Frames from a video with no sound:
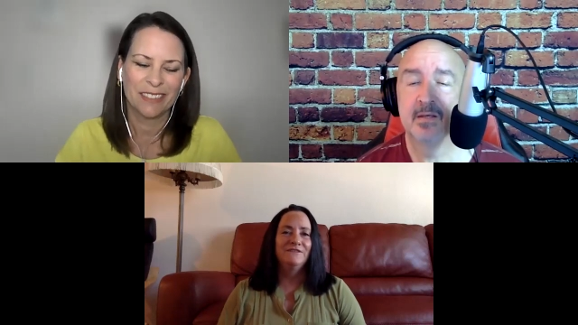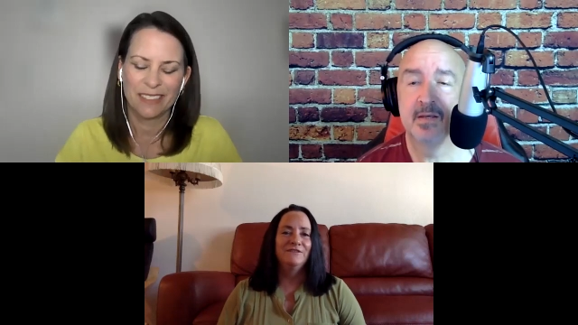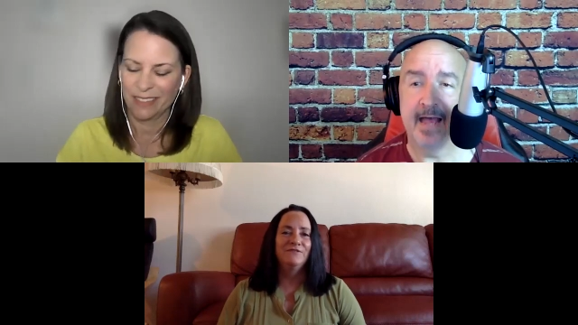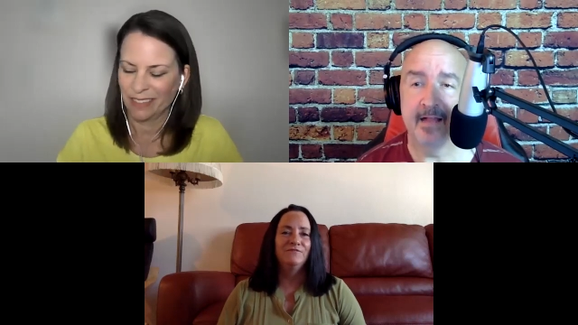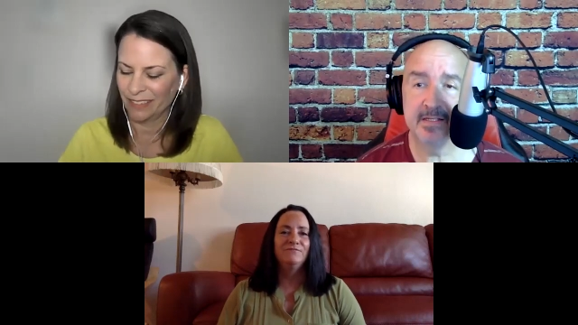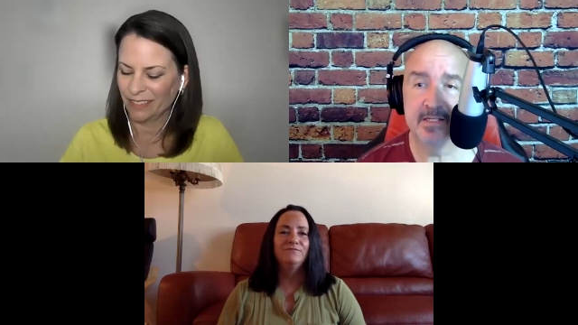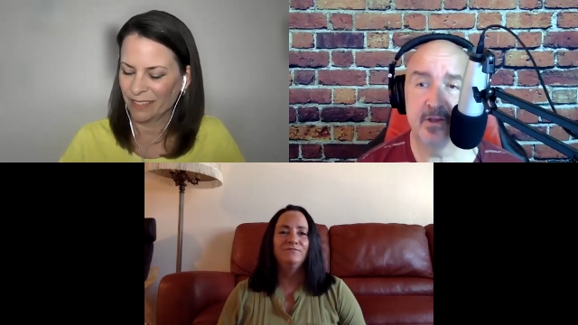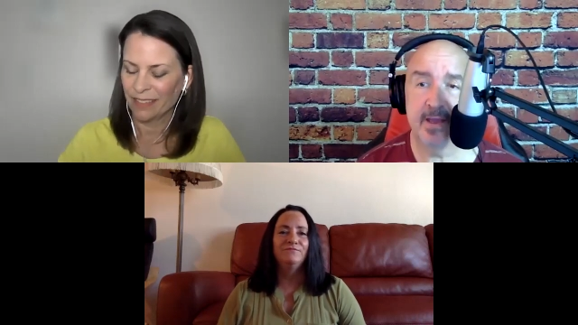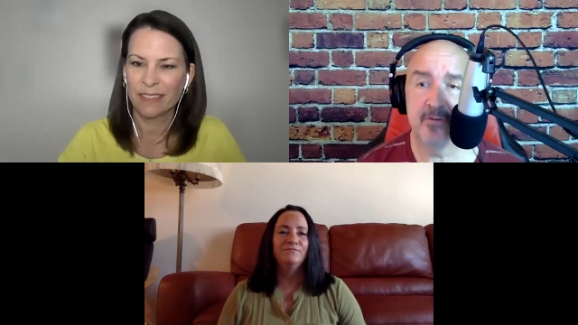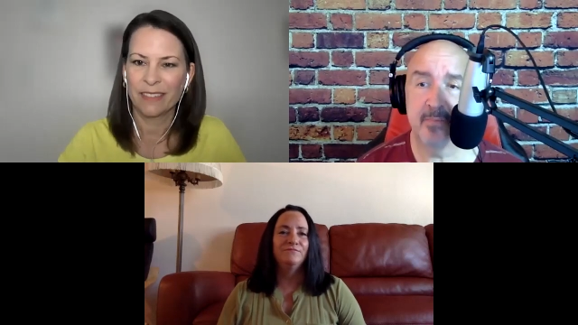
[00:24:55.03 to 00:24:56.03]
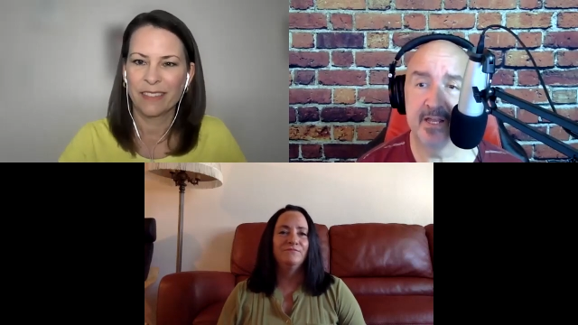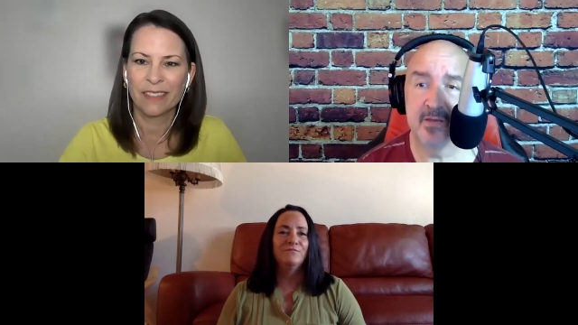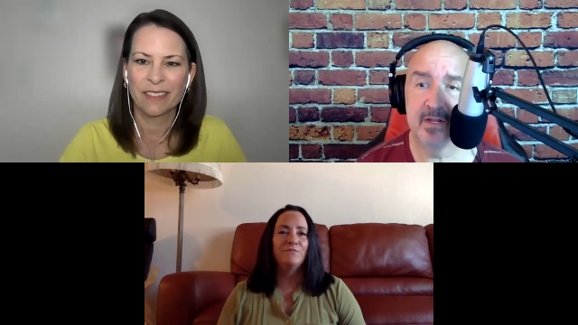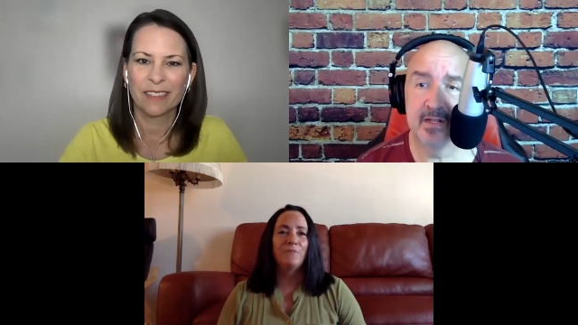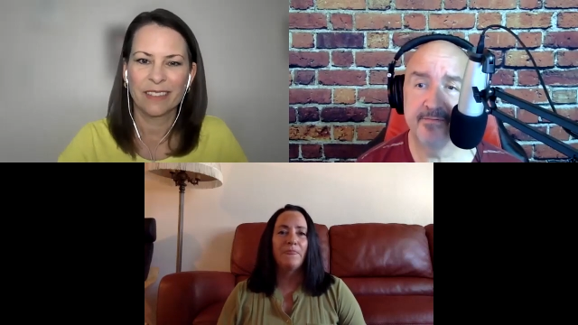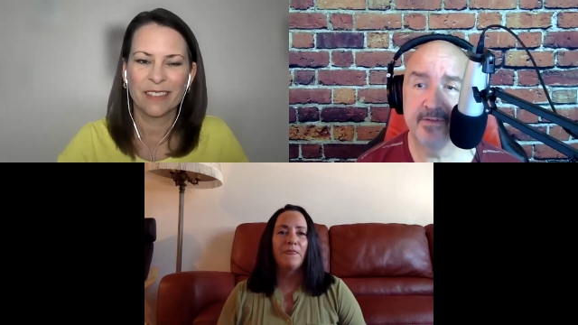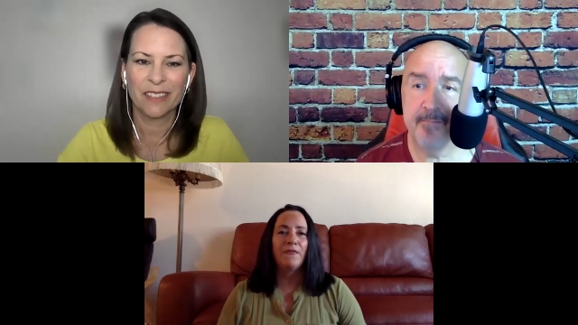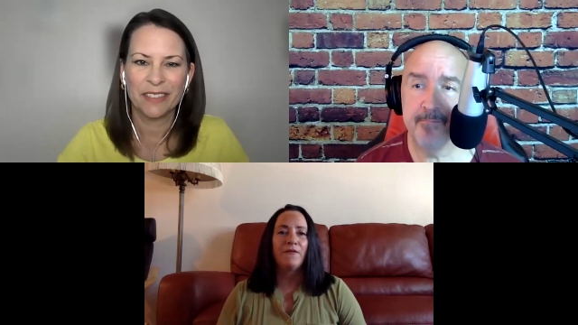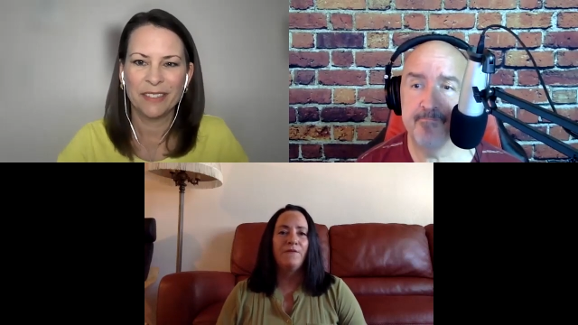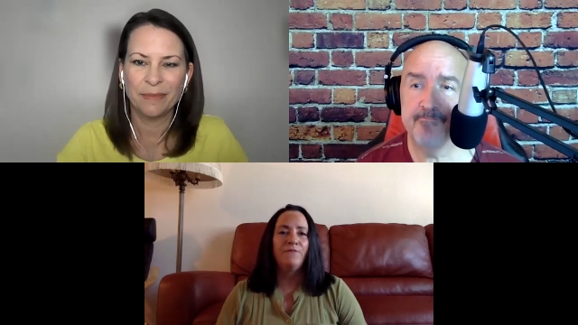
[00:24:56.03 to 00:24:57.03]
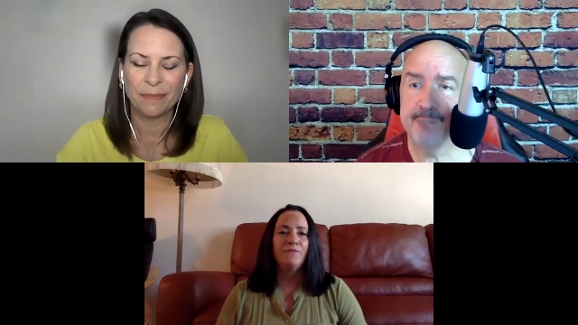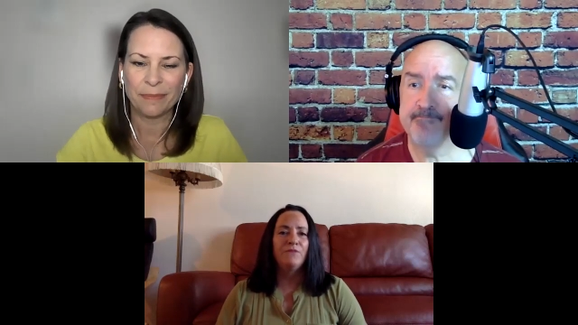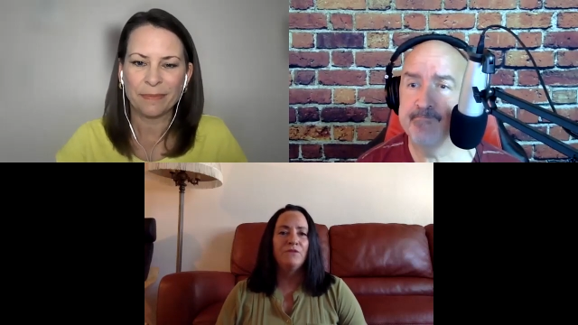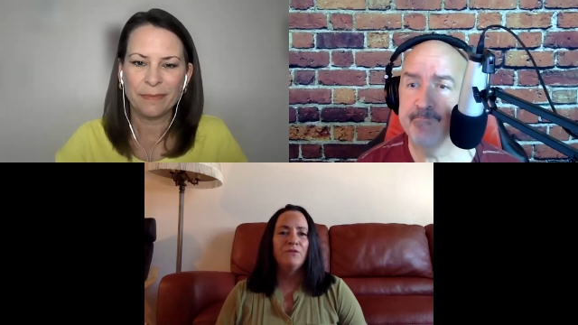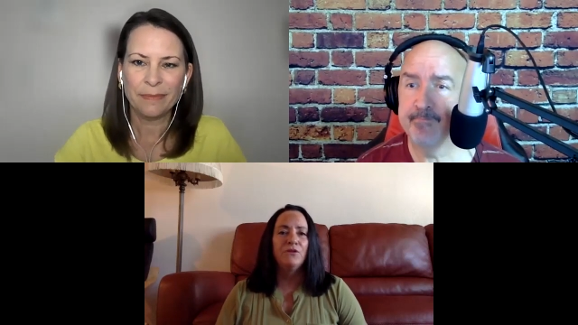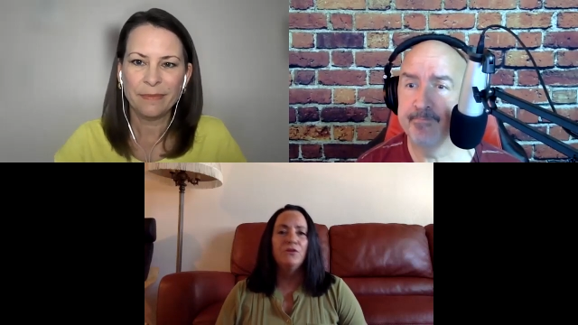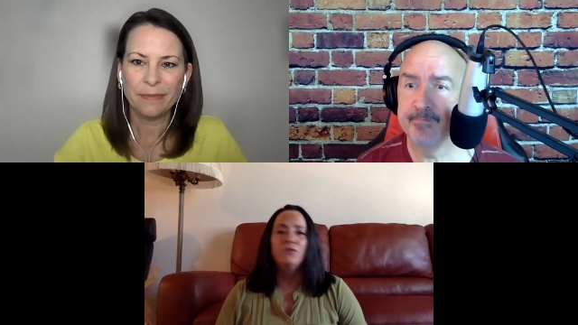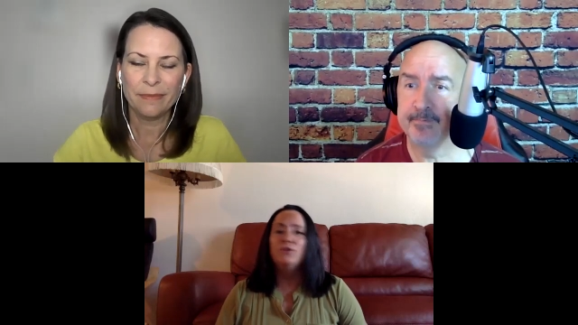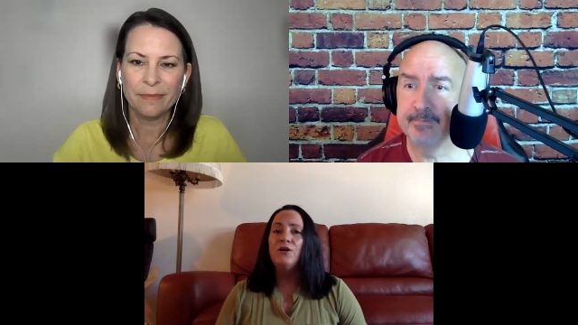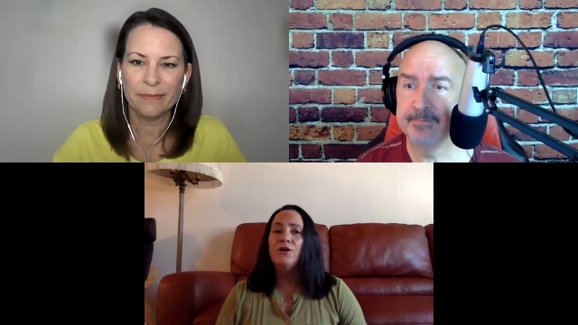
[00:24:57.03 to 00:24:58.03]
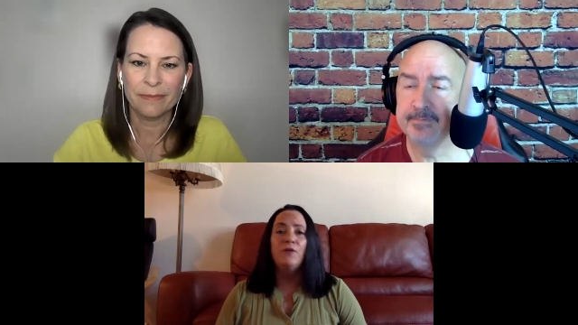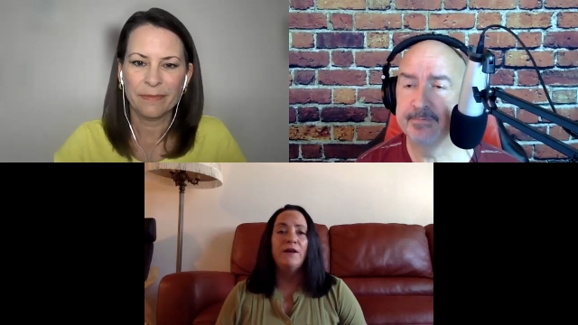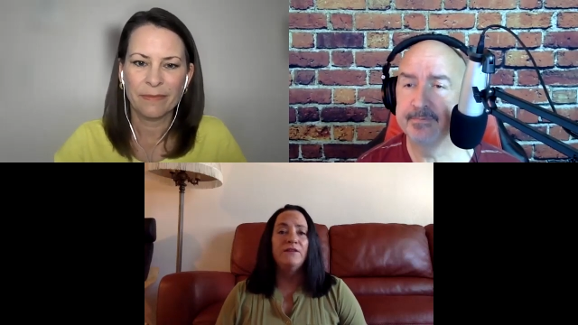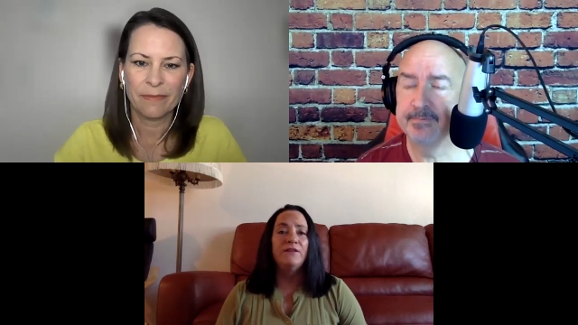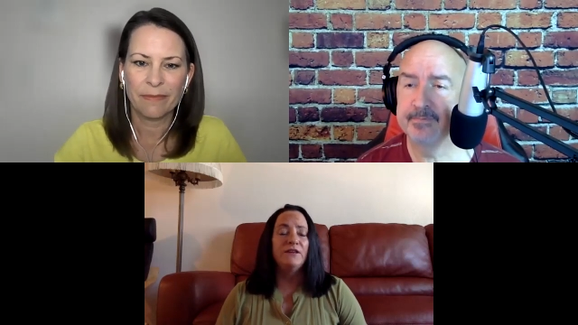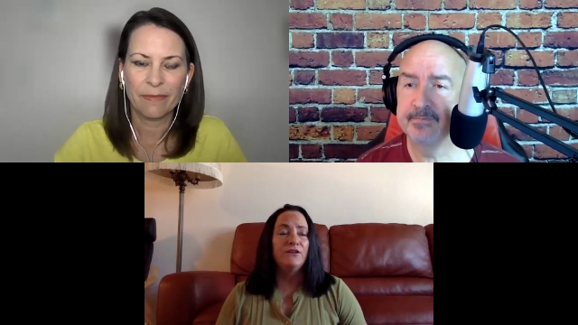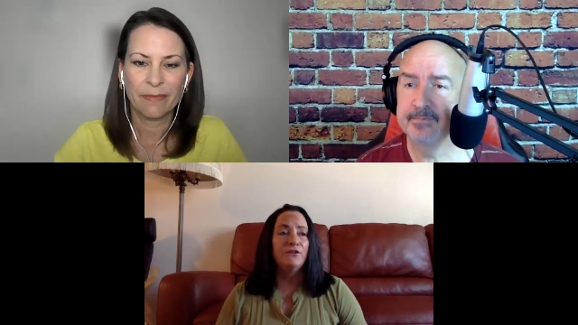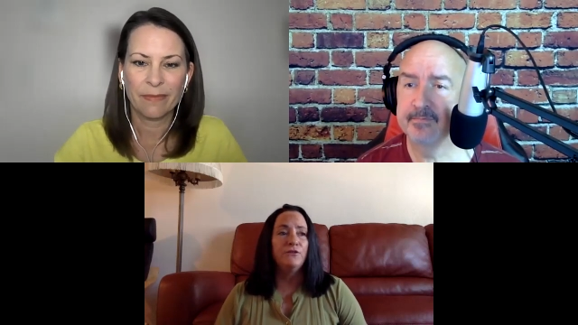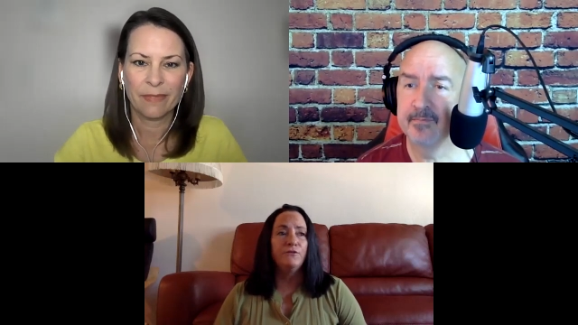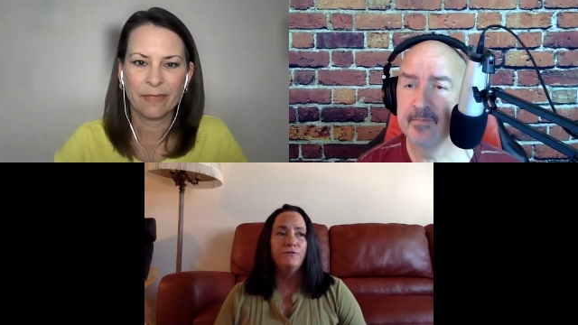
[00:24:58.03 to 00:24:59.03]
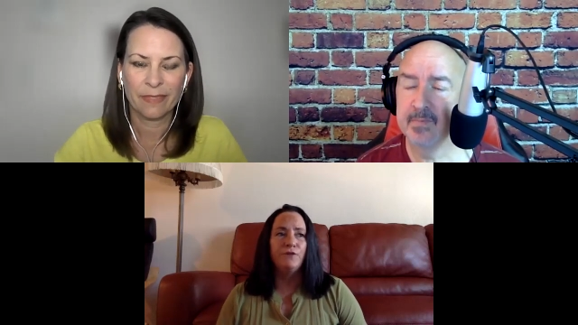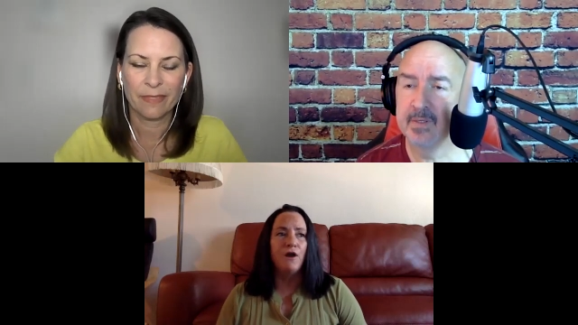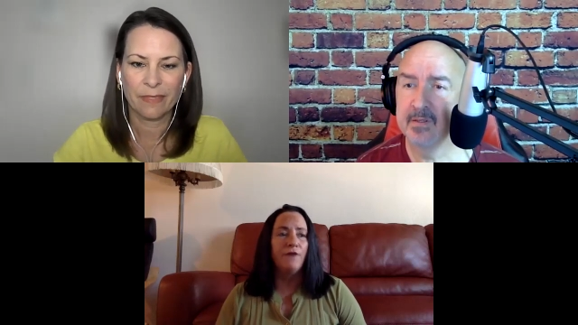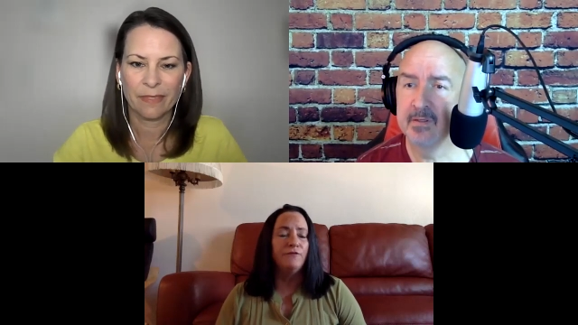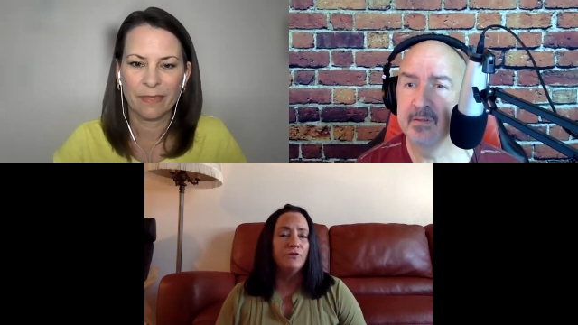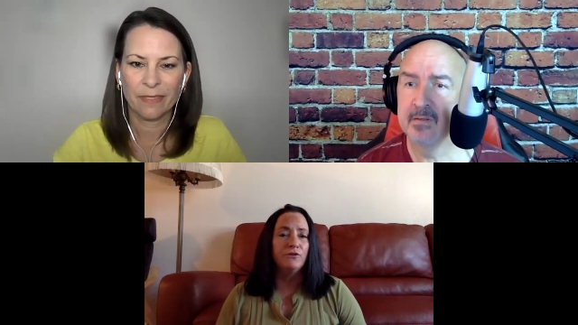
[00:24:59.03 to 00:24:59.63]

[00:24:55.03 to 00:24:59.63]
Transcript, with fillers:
Speaker 1: Allison, do you have anybody you want to lift up?
Speaker 2: No, I think you've covered